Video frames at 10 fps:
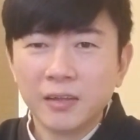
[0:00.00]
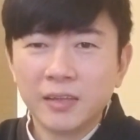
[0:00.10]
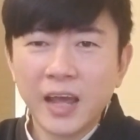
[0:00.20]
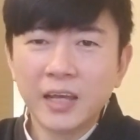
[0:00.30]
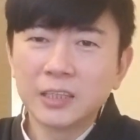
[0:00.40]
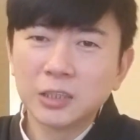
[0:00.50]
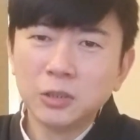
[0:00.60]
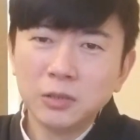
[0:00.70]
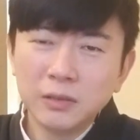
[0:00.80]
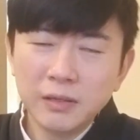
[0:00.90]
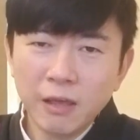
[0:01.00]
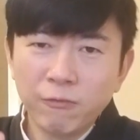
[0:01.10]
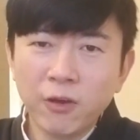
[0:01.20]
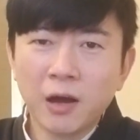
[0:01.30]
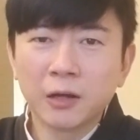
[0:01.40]
There is,
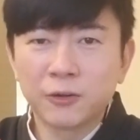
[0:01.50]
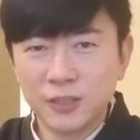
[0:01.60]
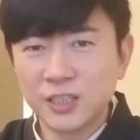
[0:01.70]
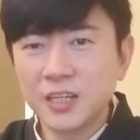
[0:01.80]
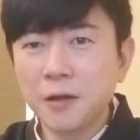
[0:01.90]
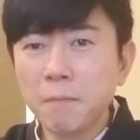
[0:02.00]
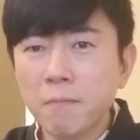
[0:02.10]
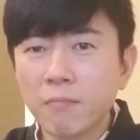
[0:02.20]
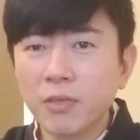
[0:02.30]
if you are a Christian,